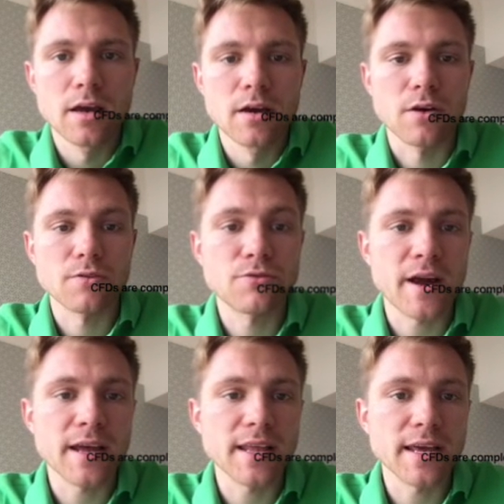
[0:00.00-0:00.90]
On
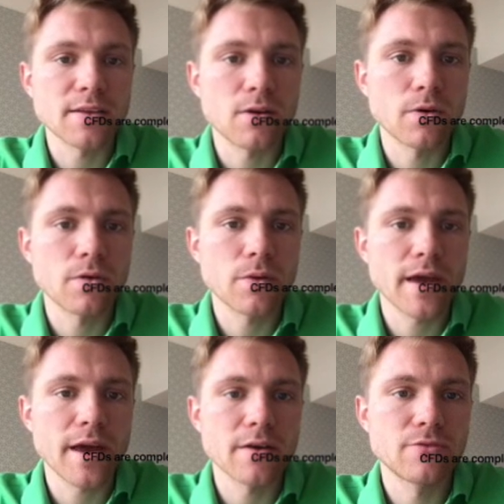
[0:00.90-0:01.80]
Friday, though, we
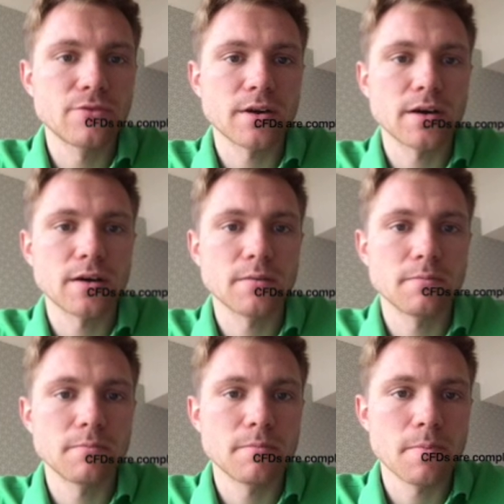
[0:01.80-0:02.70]
have a uh,
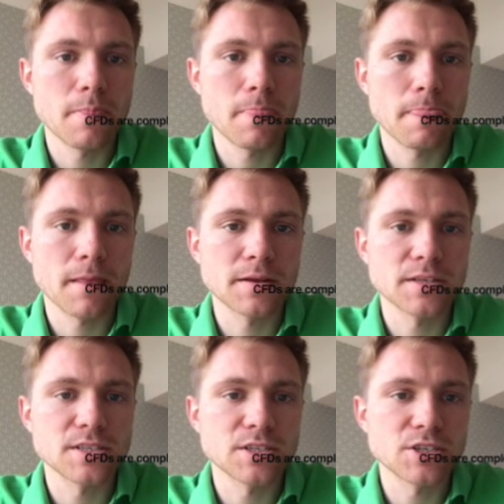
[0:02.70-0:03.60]

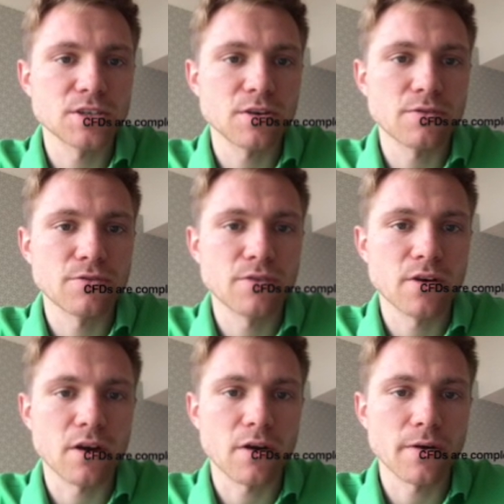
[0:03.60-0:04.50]
decision of
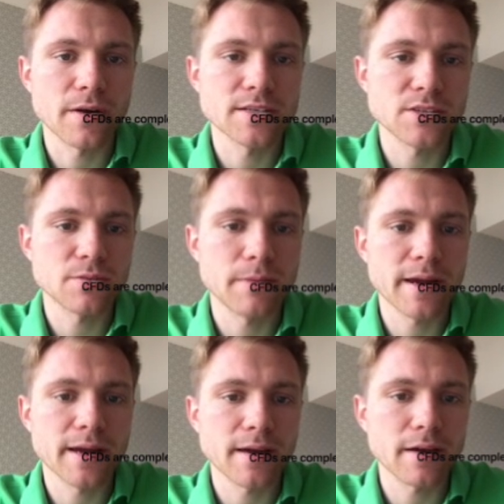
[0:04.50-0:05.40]
Korean central
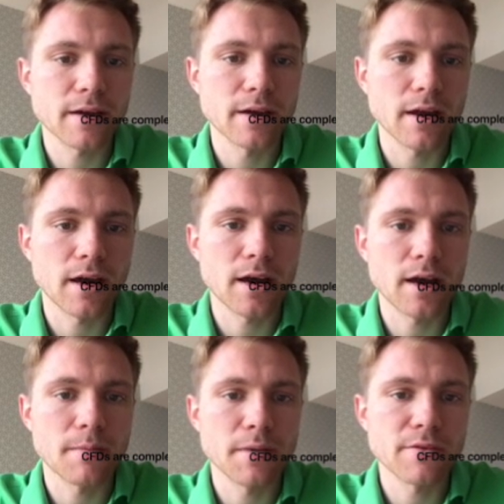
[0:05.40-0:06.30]
bank
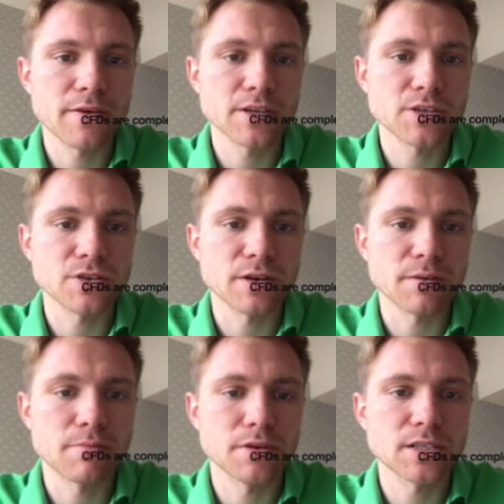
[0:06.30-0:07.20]
uh, manufacturing
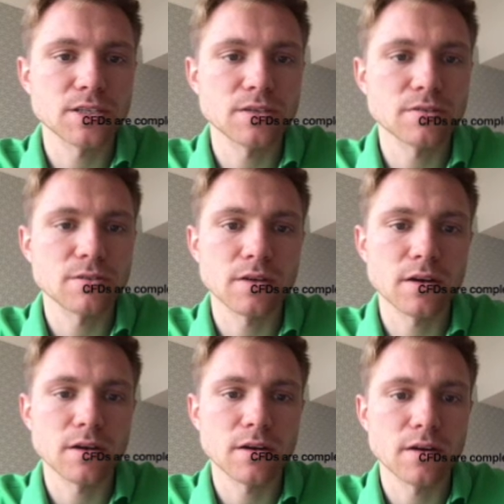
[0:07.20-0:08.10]
production
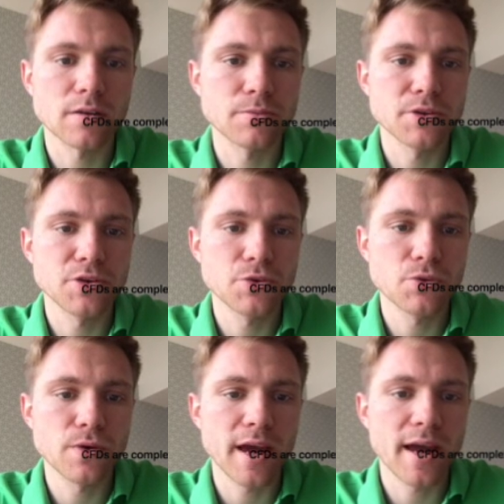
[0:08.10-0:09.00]
uh, from
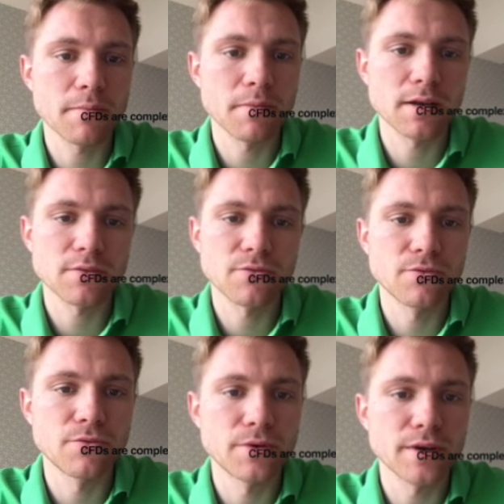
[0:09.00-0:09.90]
UK, but
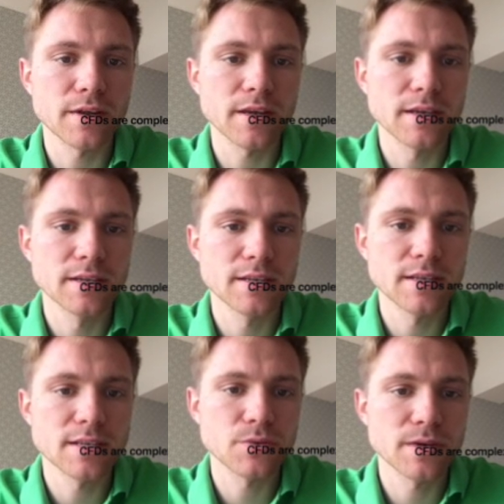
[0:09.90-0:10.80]
really
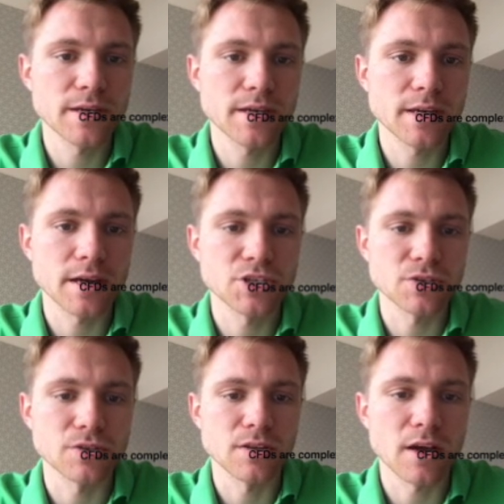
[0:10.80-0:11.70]
this week uh,
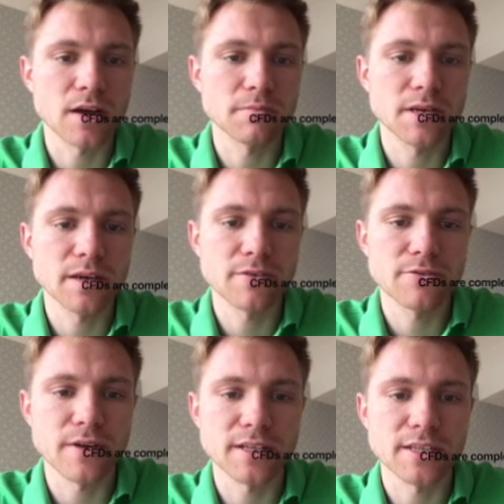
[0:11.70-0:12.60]
should not be
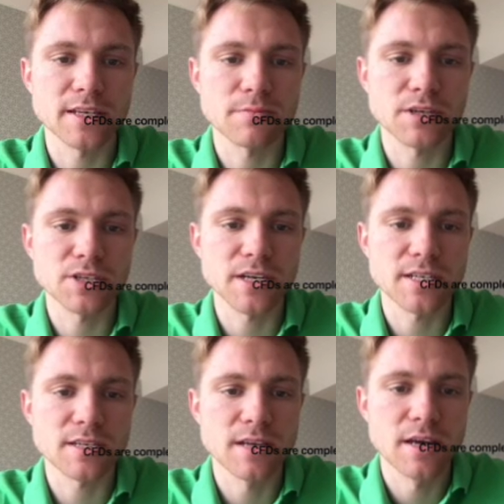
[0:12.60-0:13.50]
affected as much
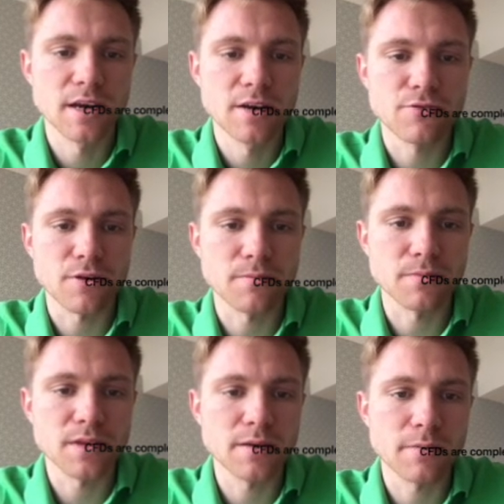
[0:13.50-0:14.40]
as from
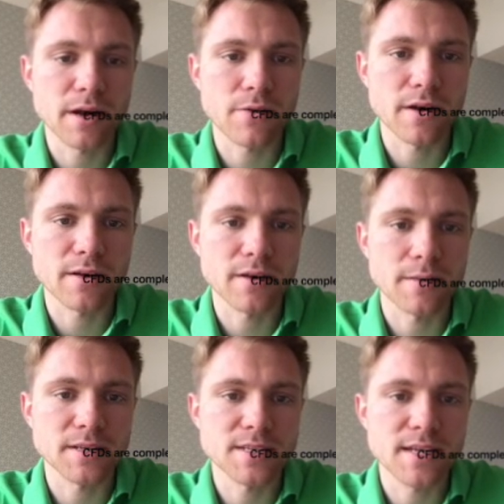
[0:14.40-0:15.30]
the
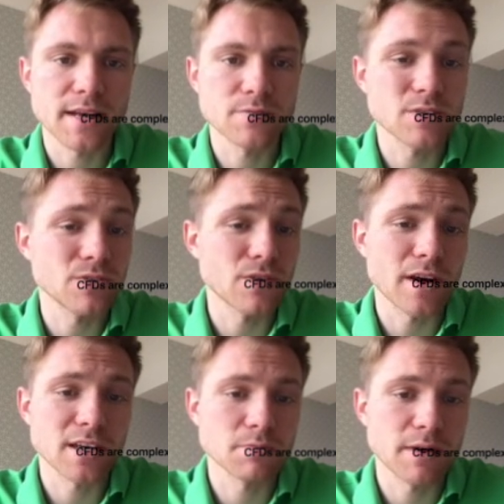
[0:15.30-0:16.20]
macroeconomic side, as we do
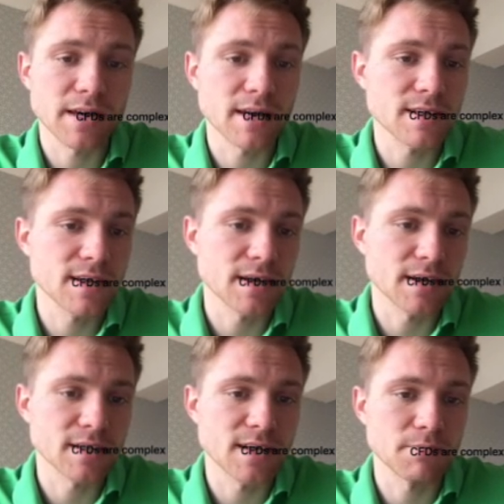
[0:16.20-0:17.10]
not expect anything
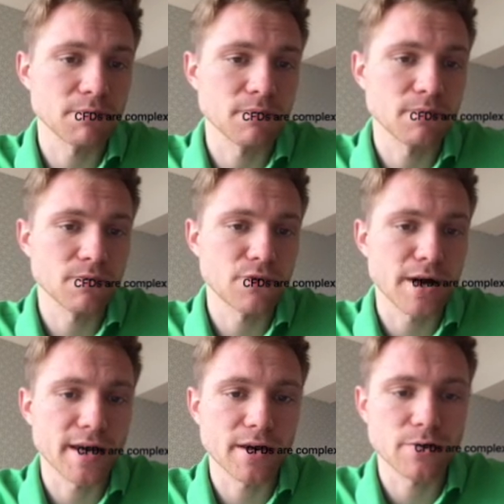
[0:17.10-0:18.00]
except
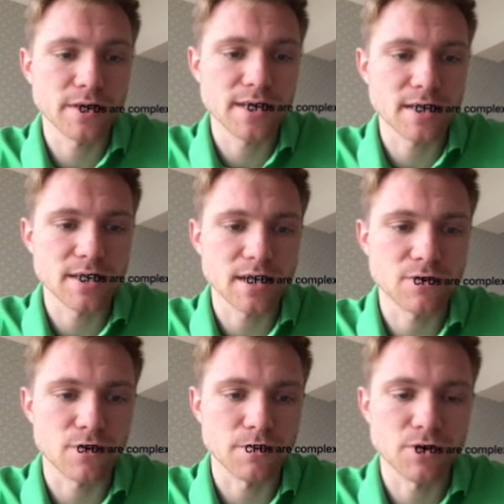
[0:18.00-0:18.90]
Friday retail sales
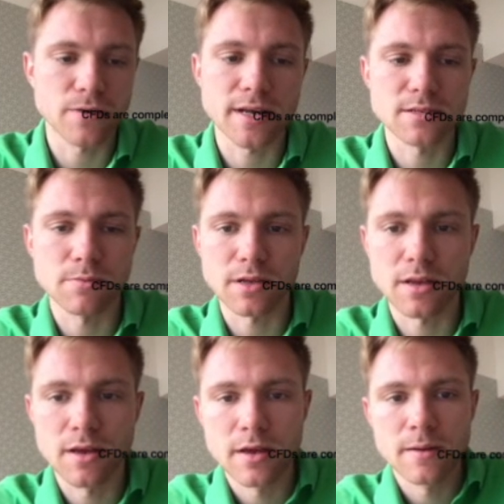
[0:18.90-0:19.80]
from US. But
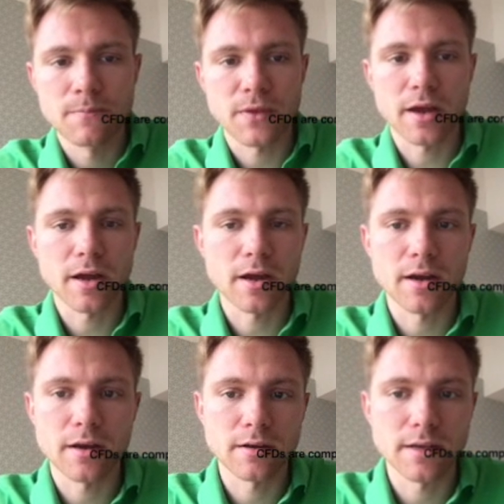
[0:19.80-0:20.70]

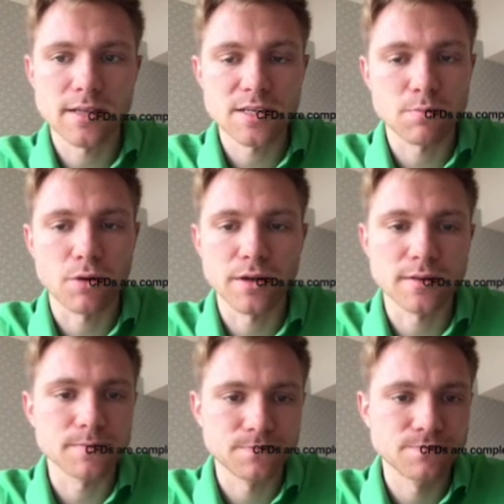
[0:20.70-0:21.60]
uh, at this
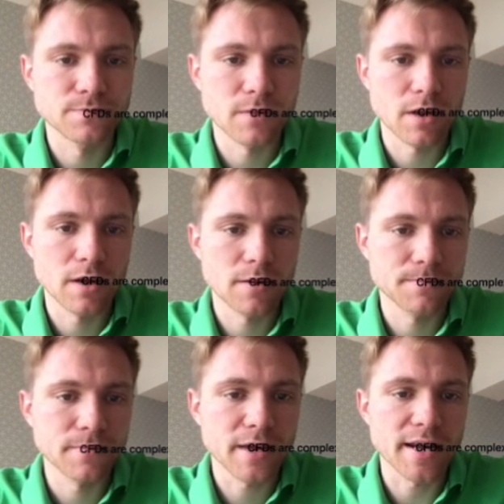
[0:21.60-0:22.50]
point,
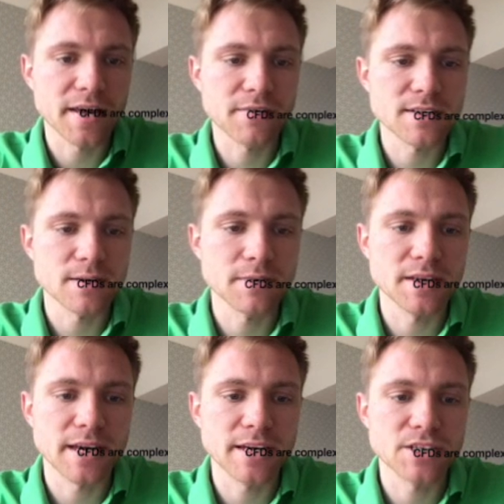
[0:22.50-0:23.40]
can give us some
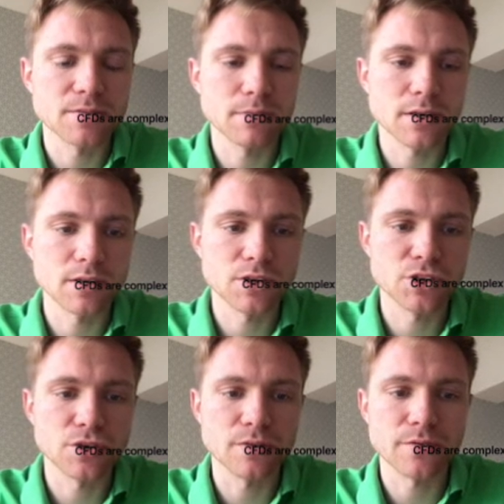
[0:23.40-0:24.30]
indication, but
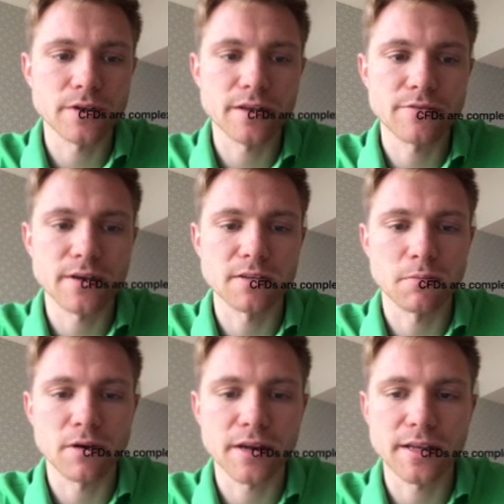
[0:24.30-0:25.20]
shouldn't really affect the
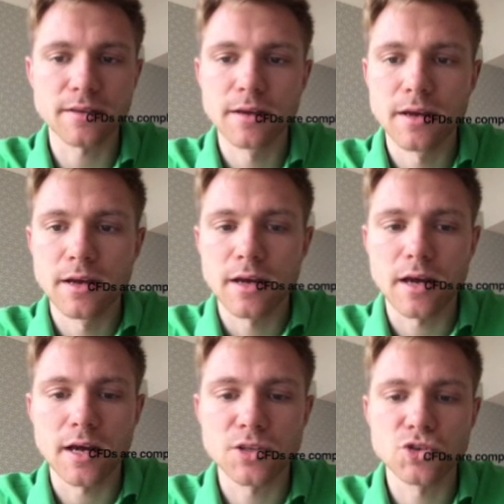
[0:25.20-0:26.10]
market
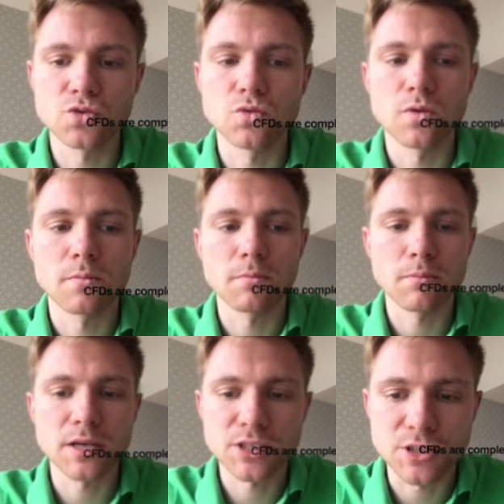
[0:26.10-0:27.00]
uh, too
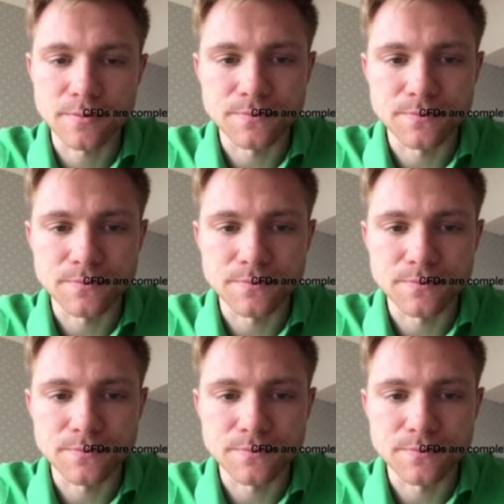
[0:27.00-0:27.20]
much.